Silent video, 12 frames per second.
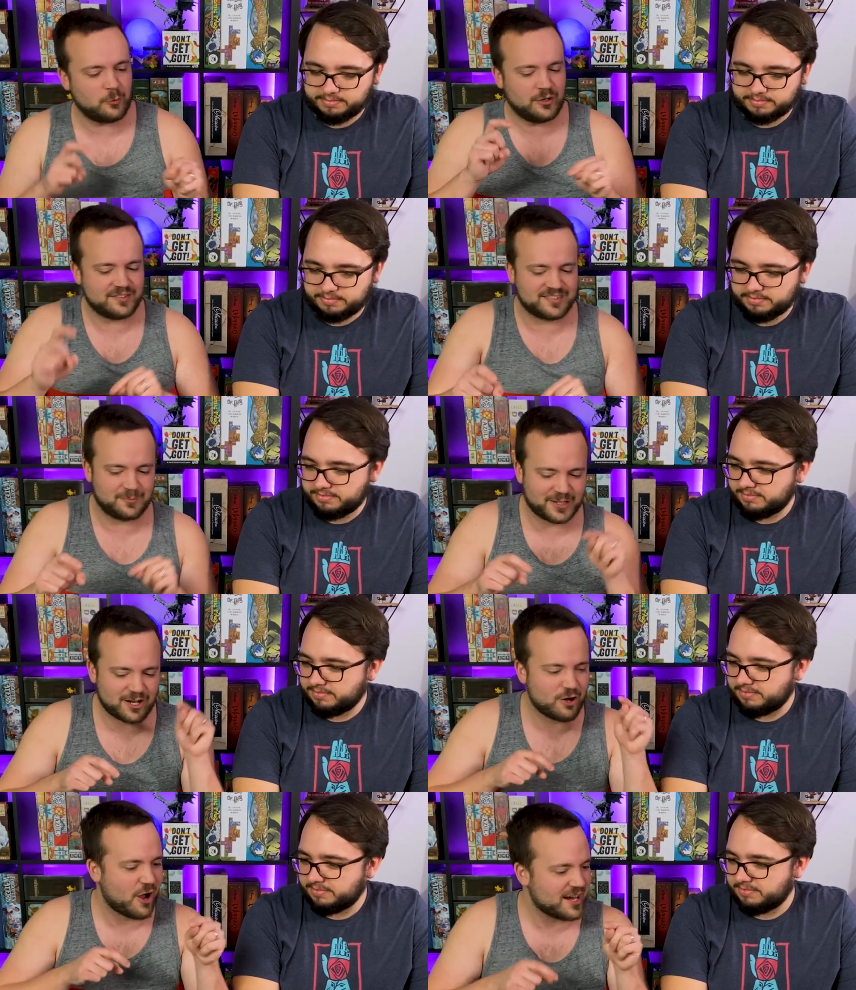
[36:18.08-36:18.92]
Speaker 1: ones. I'm like,
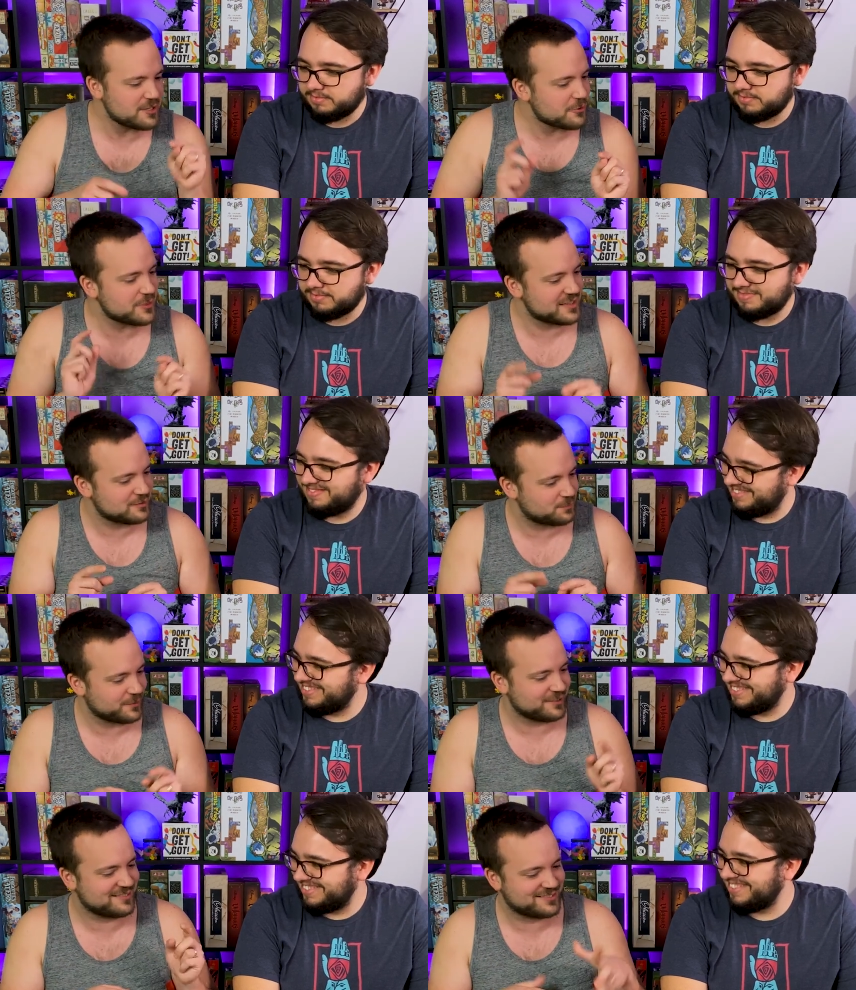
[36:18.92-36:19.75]
oh, I know these
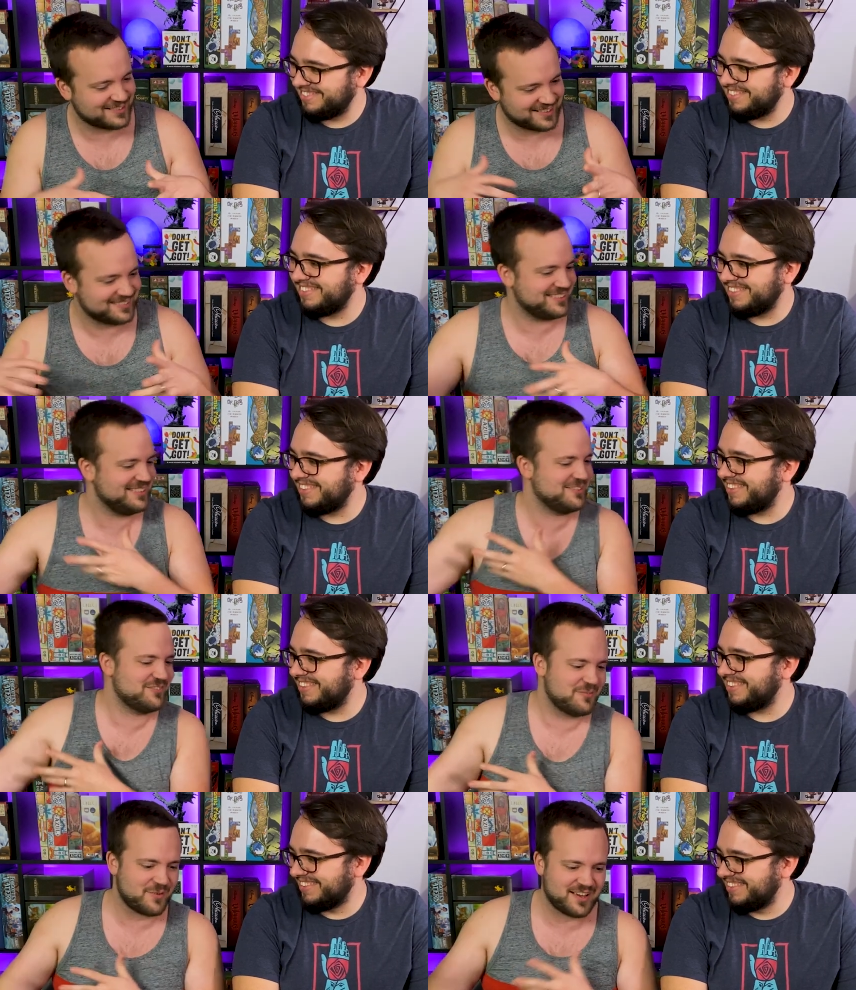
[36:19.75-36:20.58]
birds because I see
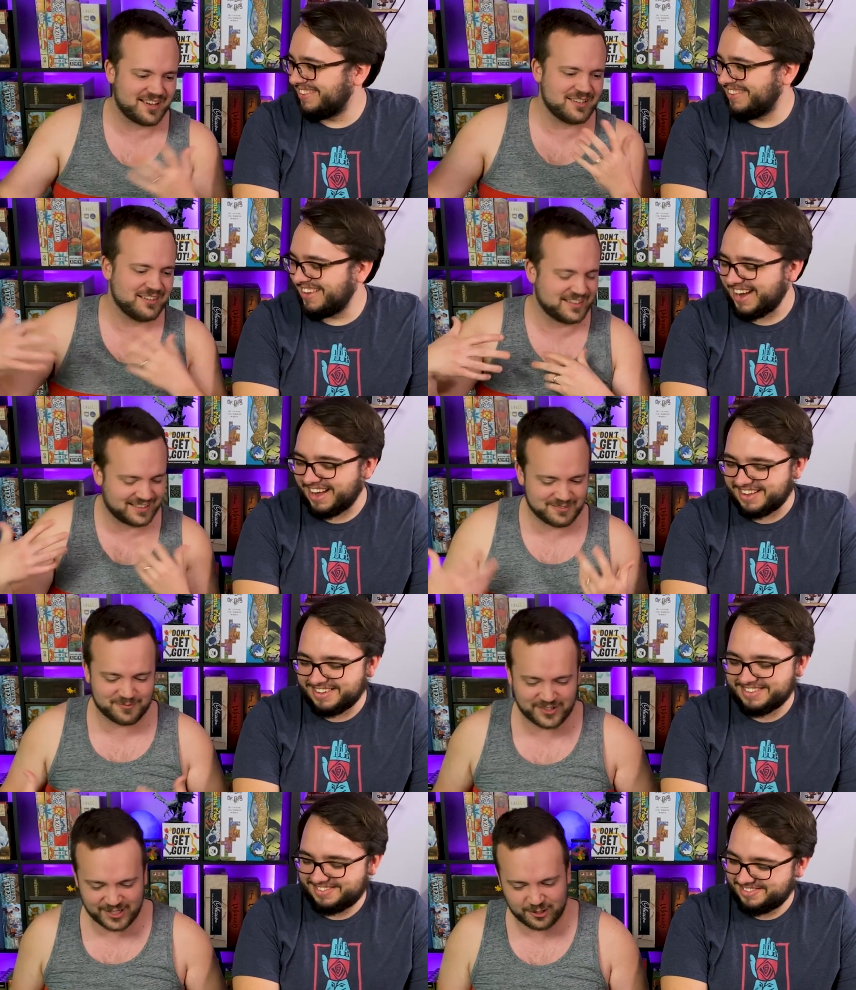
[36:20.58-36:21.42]
them in my in, yeah. like,
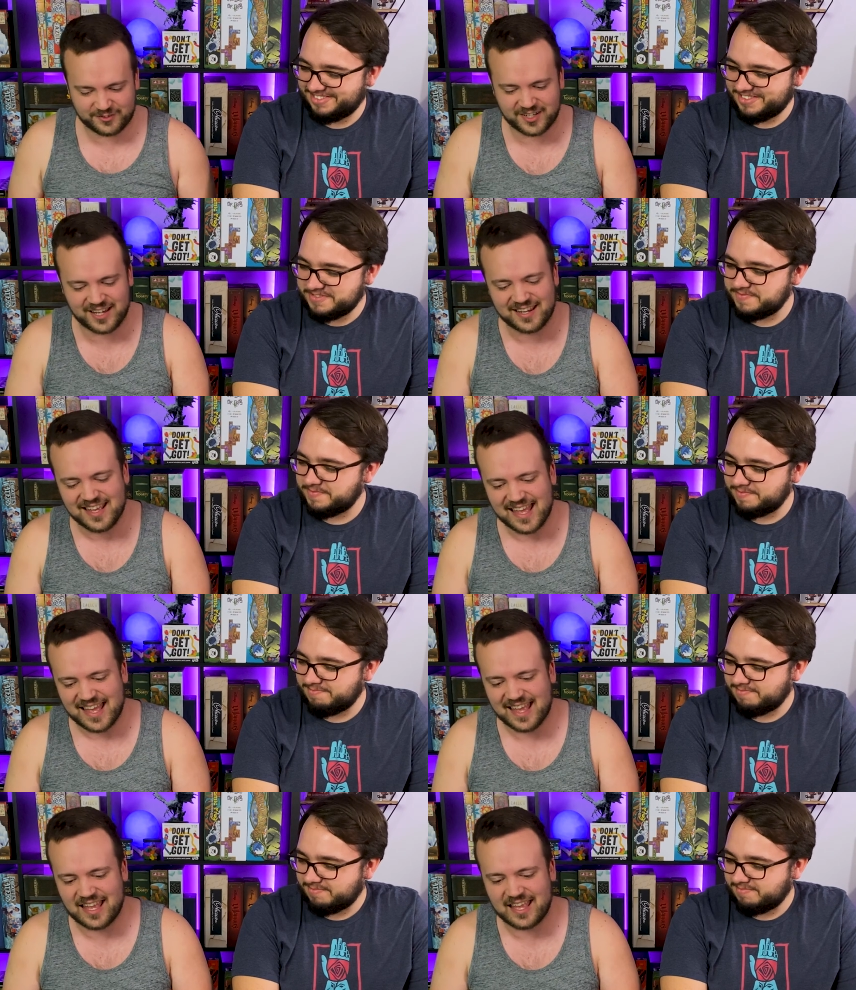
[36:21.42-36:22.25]
in, in, our state,
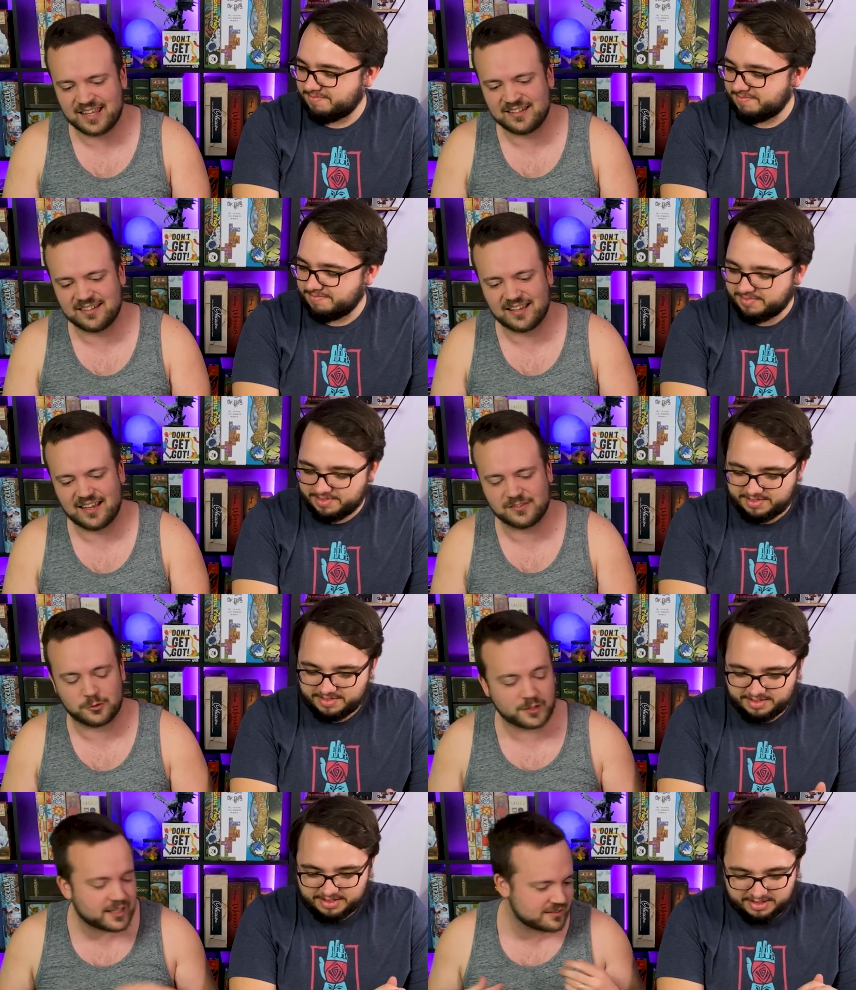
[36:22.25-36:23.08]
and
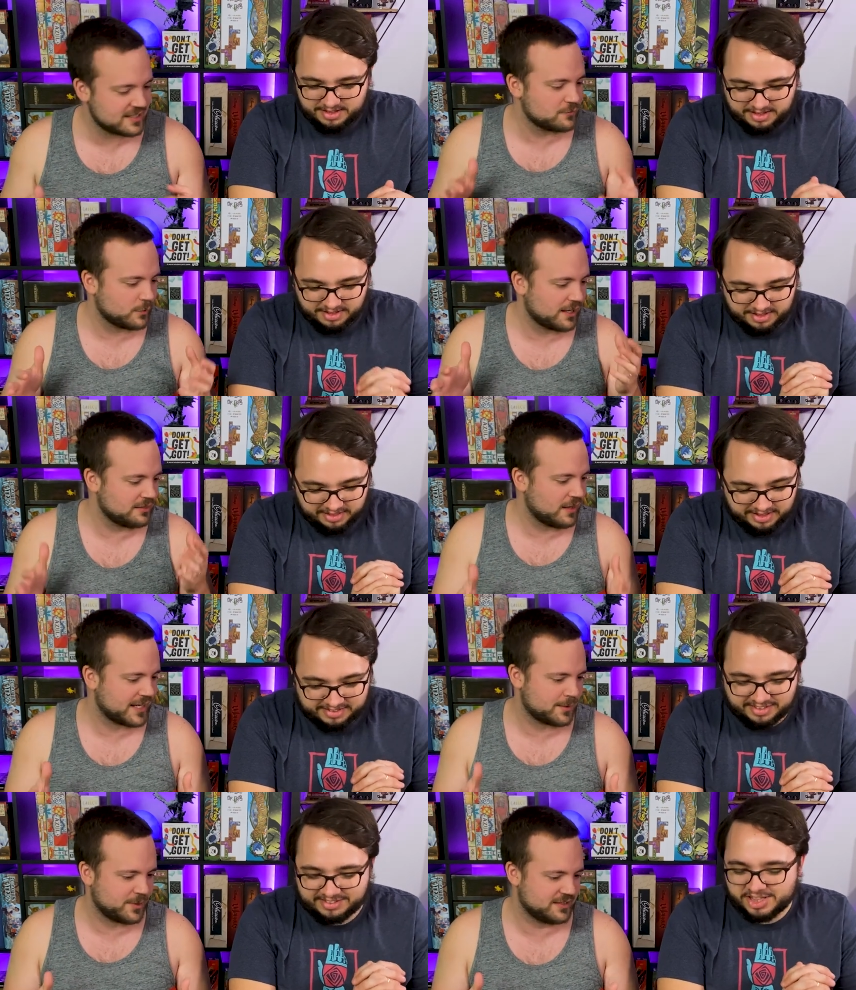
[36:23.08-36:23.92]
so that that's what I like.
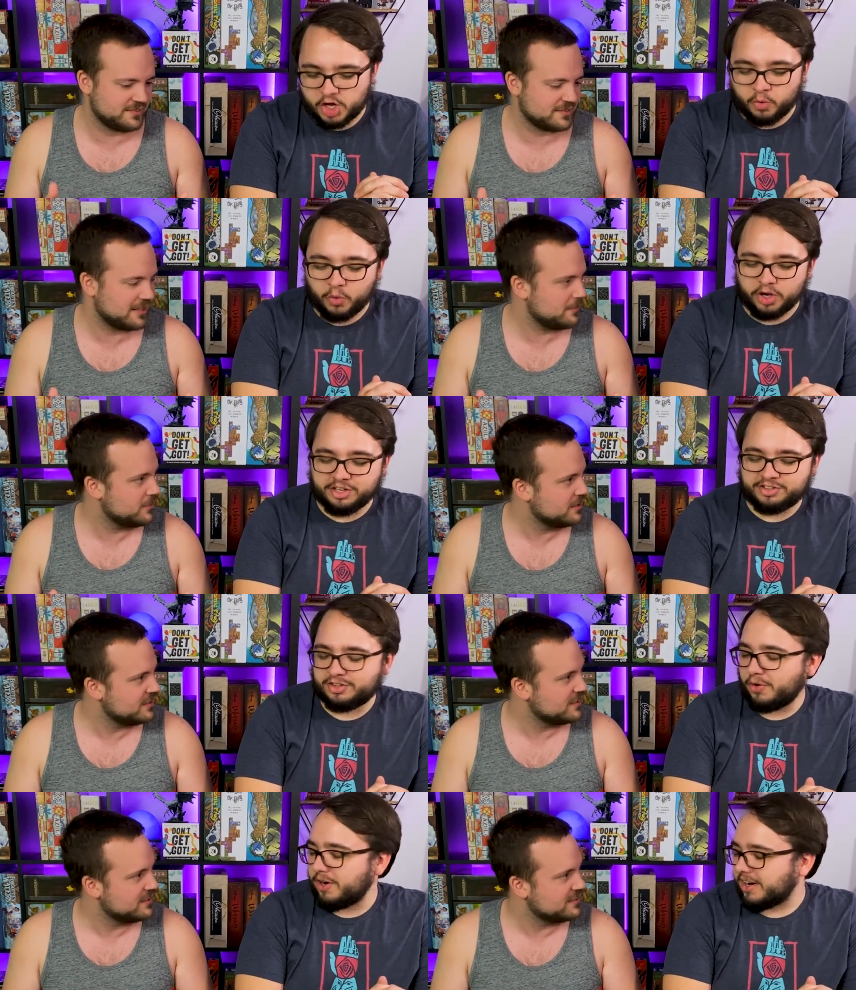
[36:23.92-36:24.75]
This is the
Speaker 2: this wood
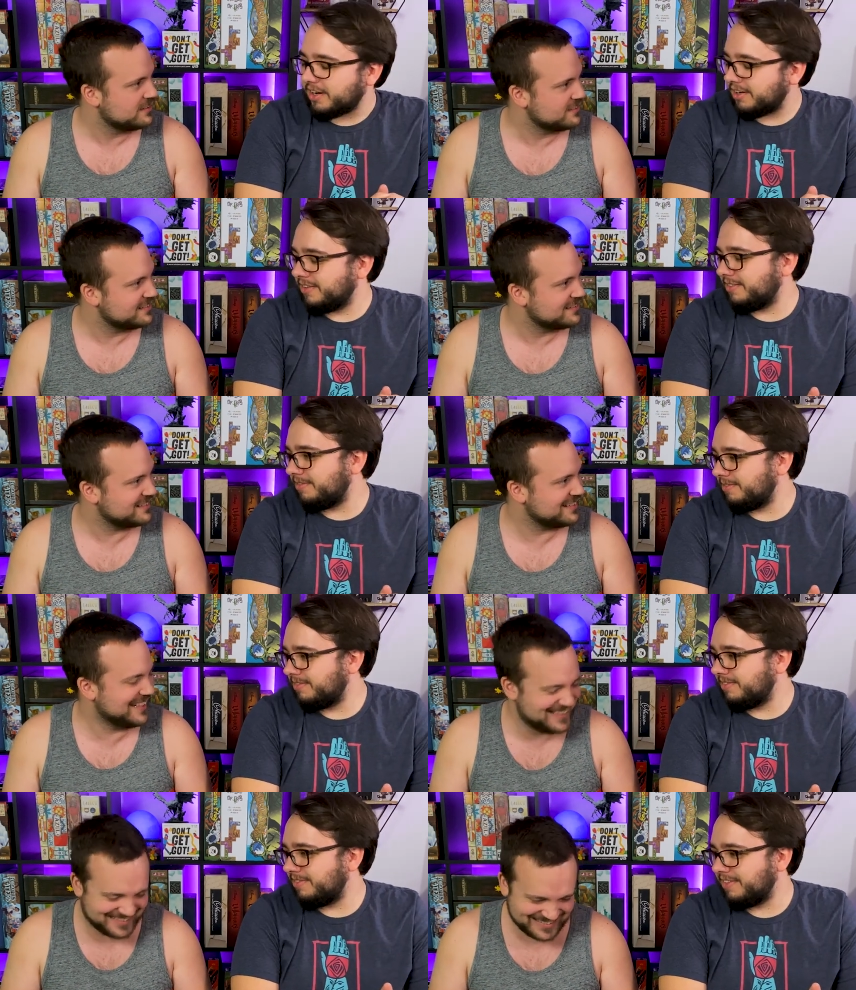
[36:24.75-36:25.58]
stork.
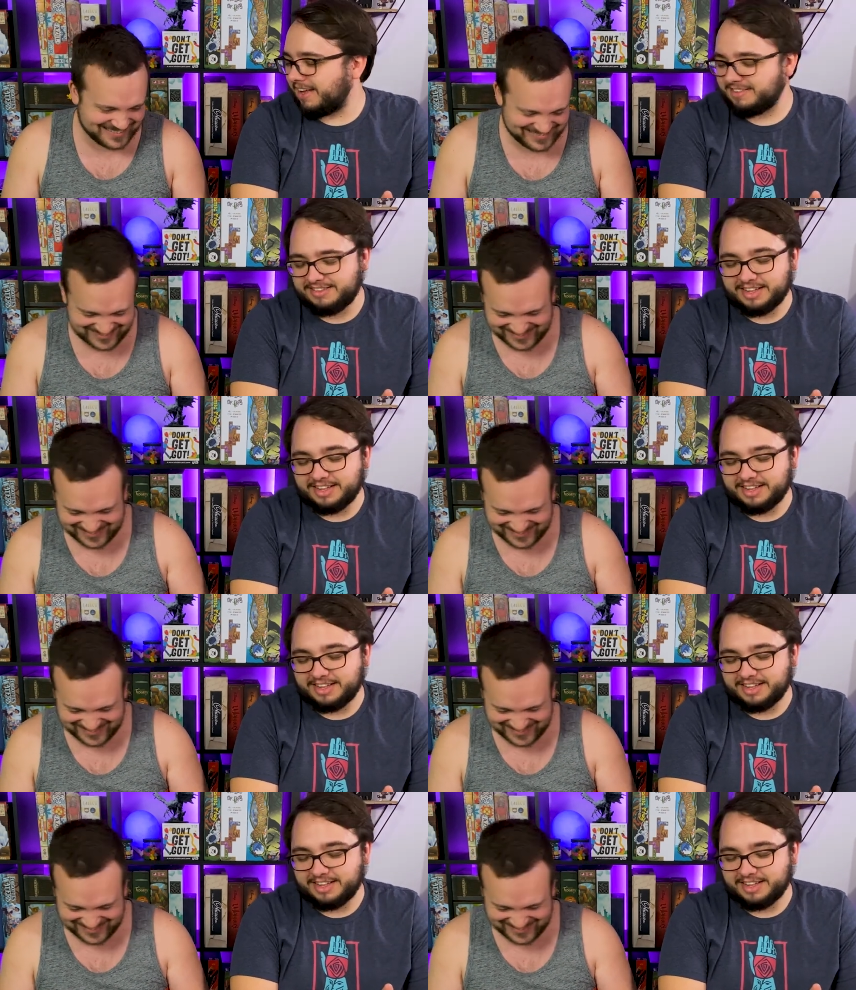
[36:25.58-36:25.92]
Actually,